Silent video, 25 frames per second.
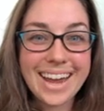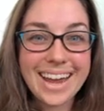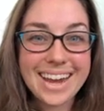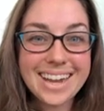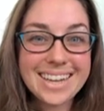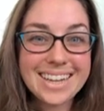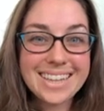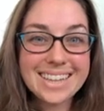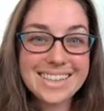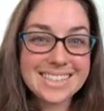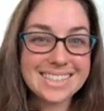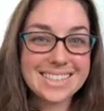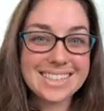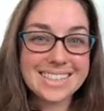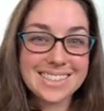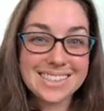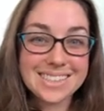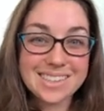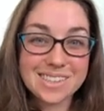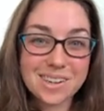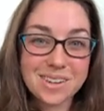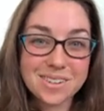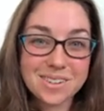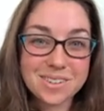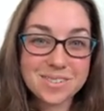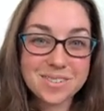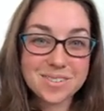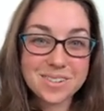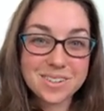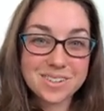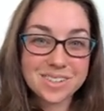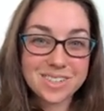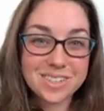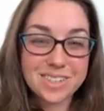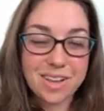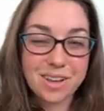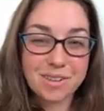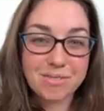Hi, this is Dr.
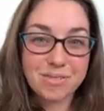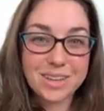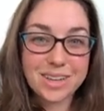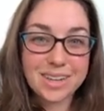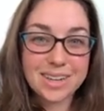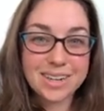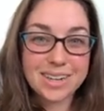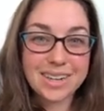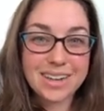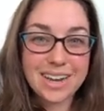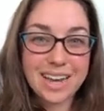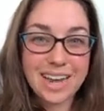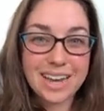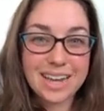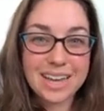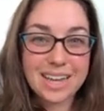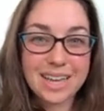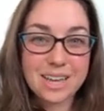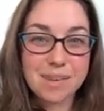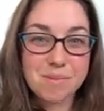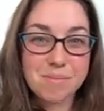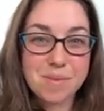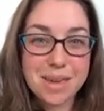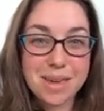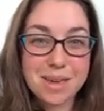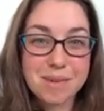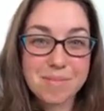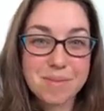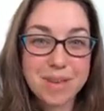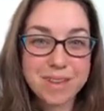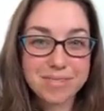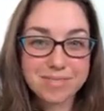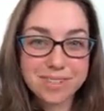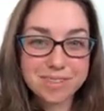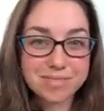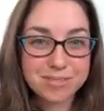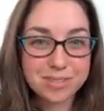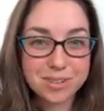Schlaff here. I am a
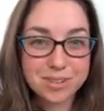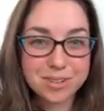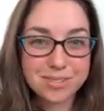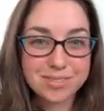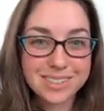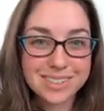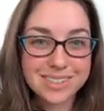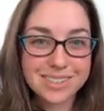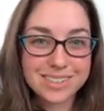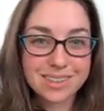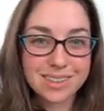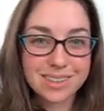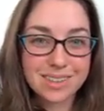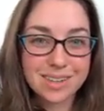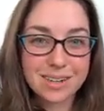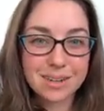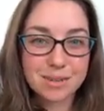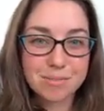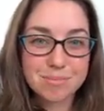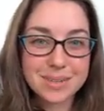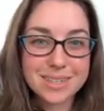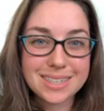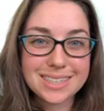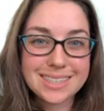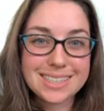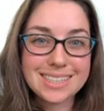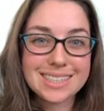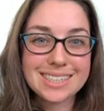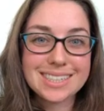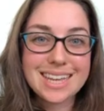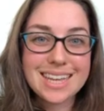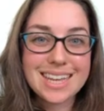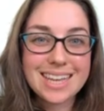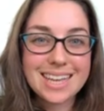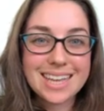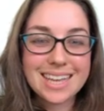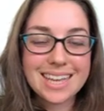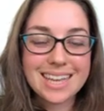pelvic floor physical therapist
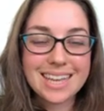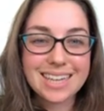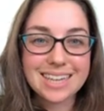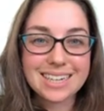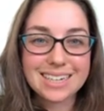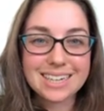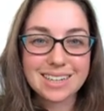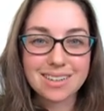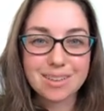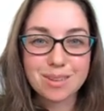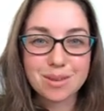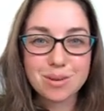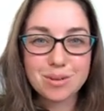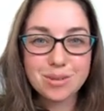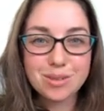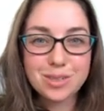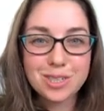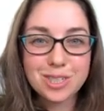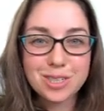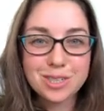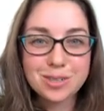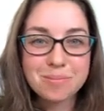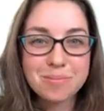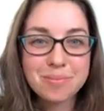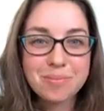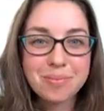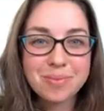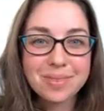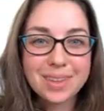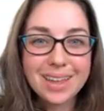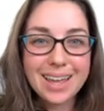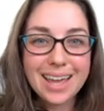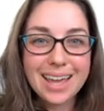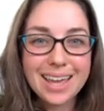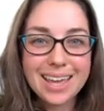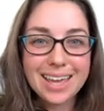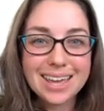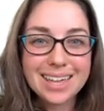and health coach,
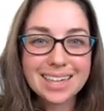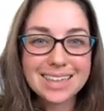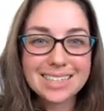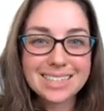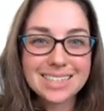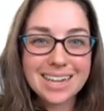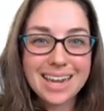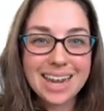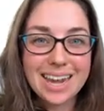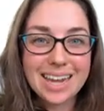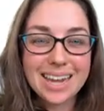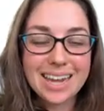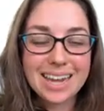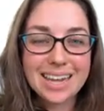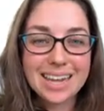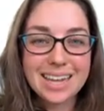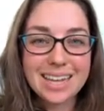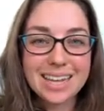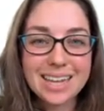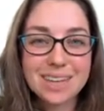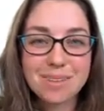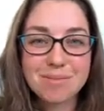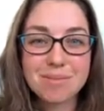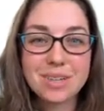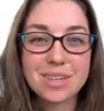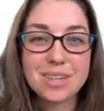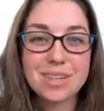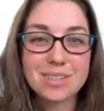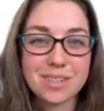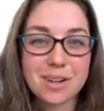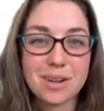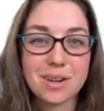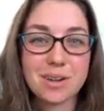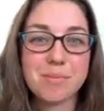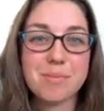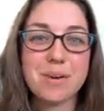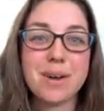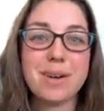and I am going to
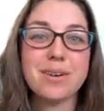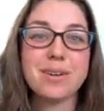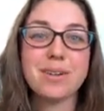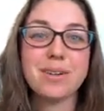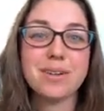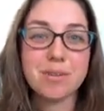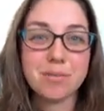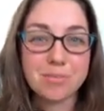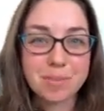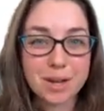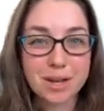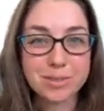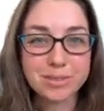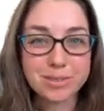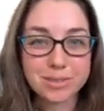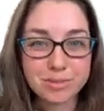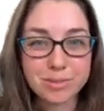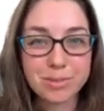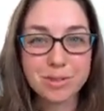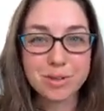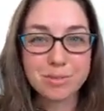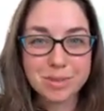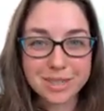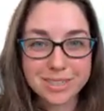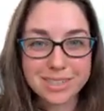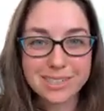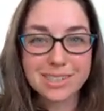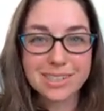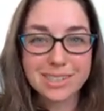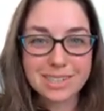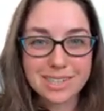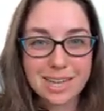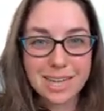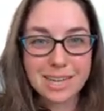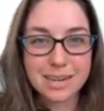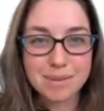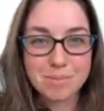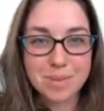talk about your pelvic floor muscle
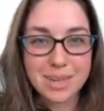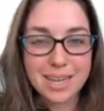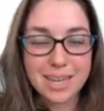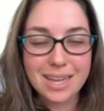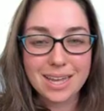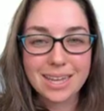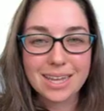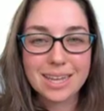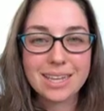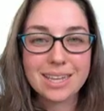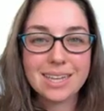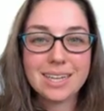anatomy,